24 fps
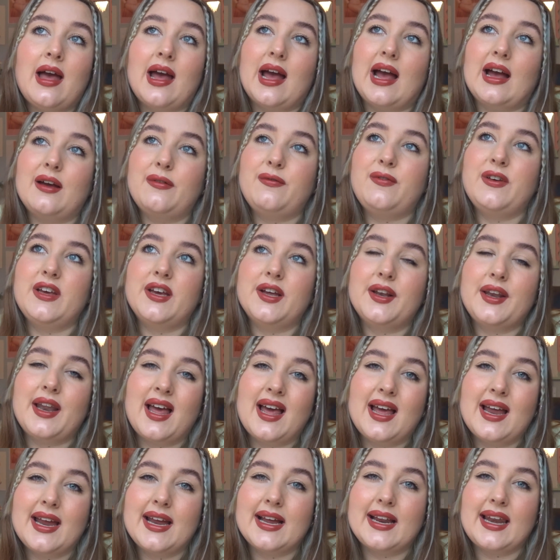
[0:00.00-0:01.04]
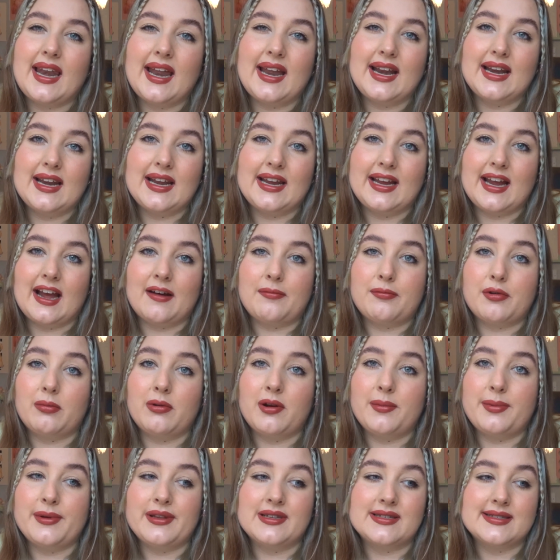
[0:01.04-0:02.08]
I feel like lately I've
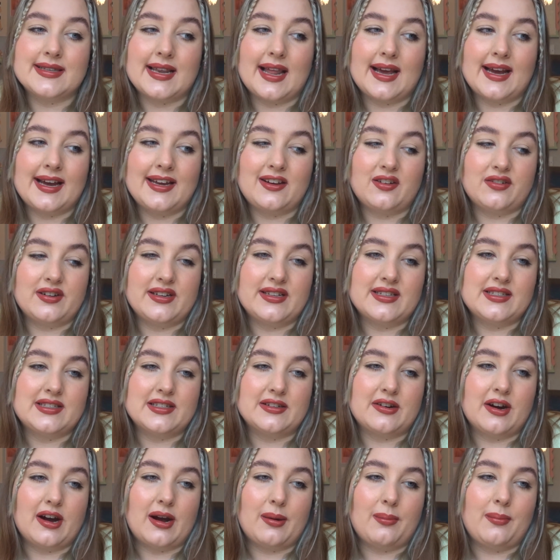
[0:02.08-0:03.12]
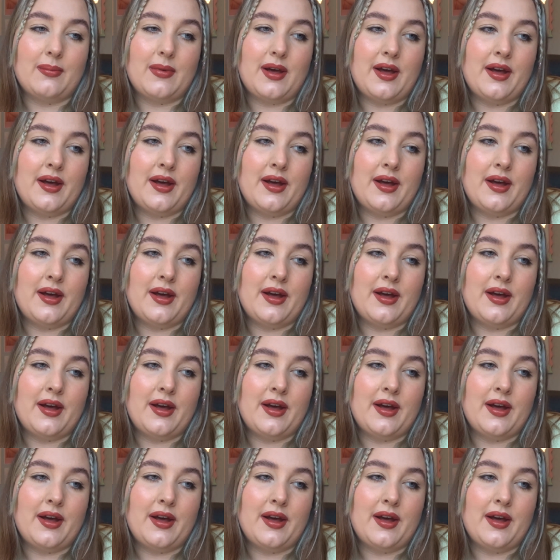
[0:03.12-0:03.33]
probably been slacking on Instagram.